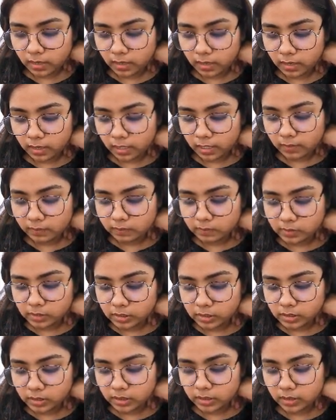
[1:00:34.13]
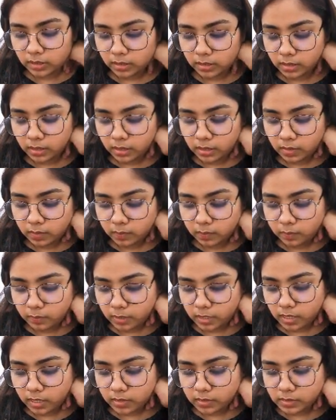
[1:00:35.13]
mg
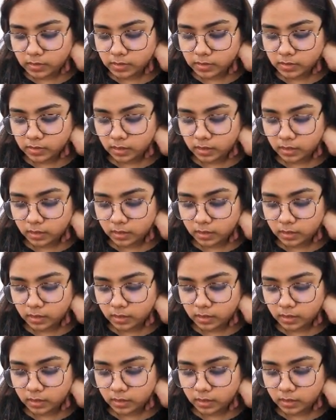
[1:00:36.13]
plus